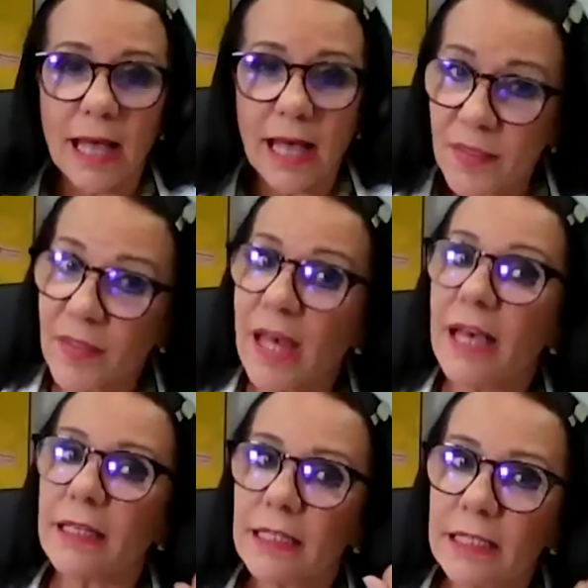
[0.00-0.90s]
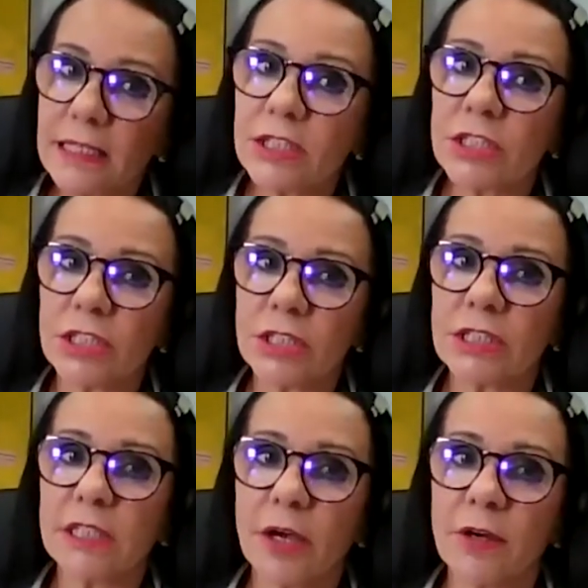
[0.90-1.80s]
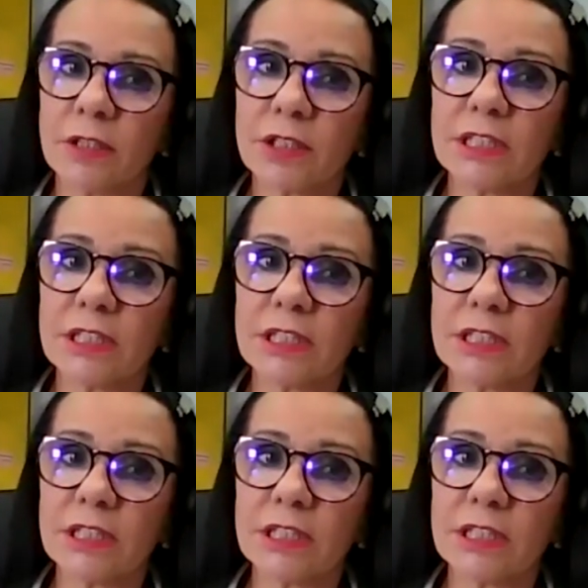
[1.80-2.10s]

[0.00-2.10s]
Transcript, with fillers: And that is just going